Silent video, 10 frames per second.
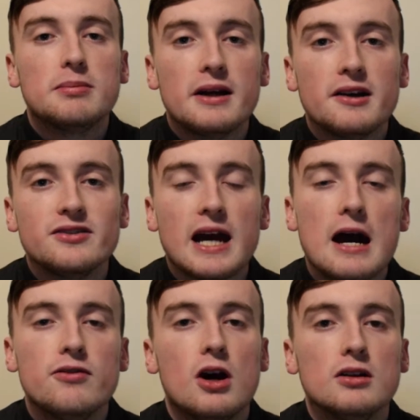players they
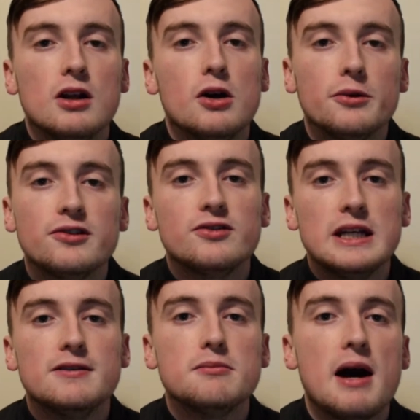have on loan,
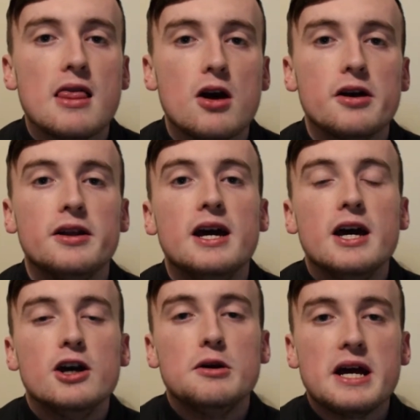Stephen Mallon,
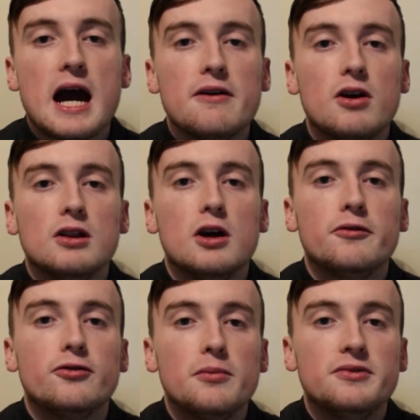who they have on
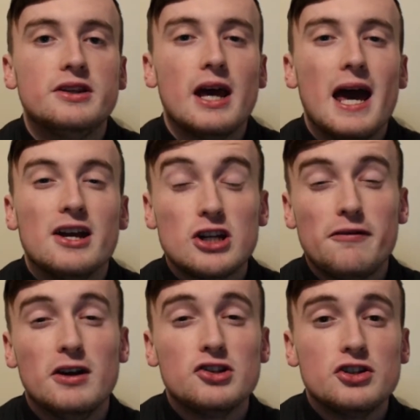loan from
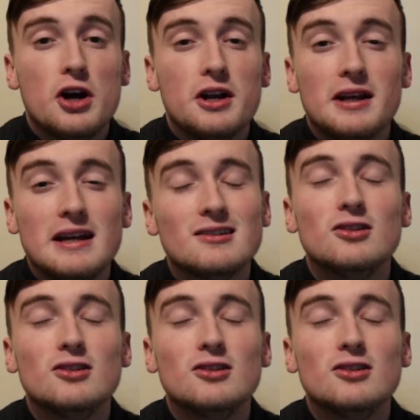Sheffield United. He's